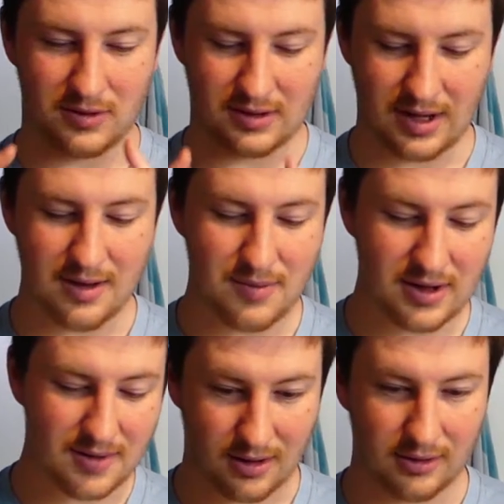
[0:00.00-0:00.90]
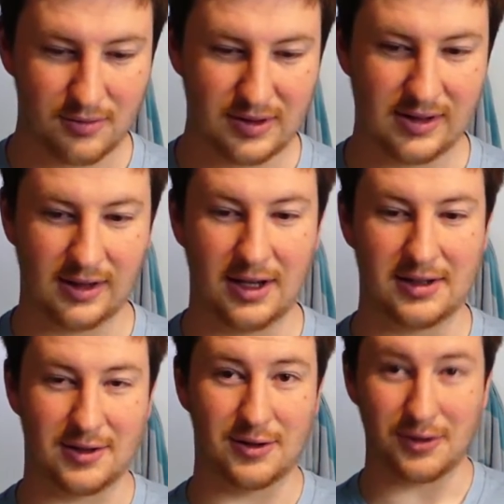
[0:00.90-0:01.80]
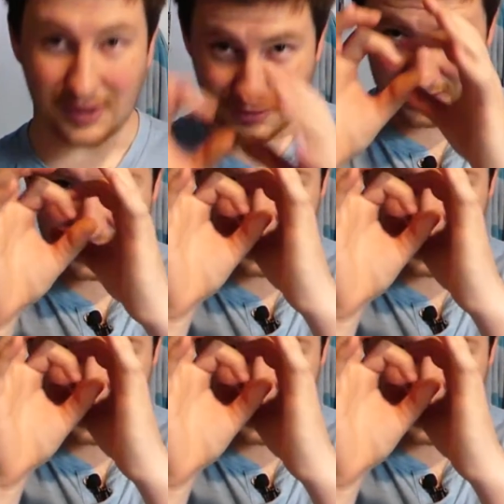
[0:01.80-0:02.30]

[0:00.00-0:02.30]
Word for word: taping up a little bit of the lens so it can only